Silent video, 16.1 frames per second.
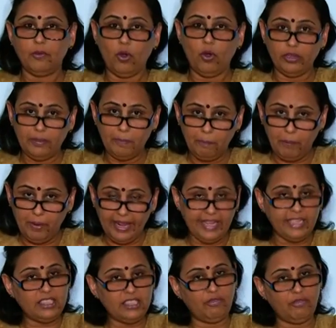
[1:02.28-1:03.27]
or the
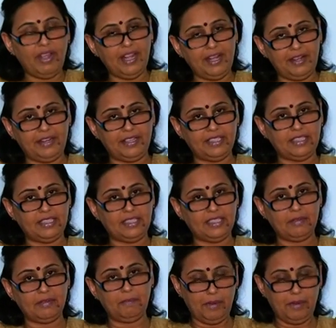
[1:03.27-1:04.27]
place where it is
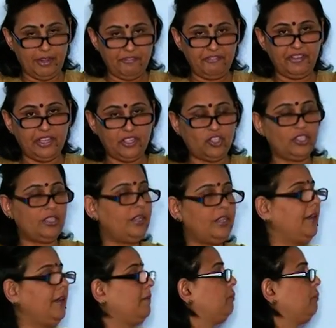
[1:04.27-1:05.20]
manufactured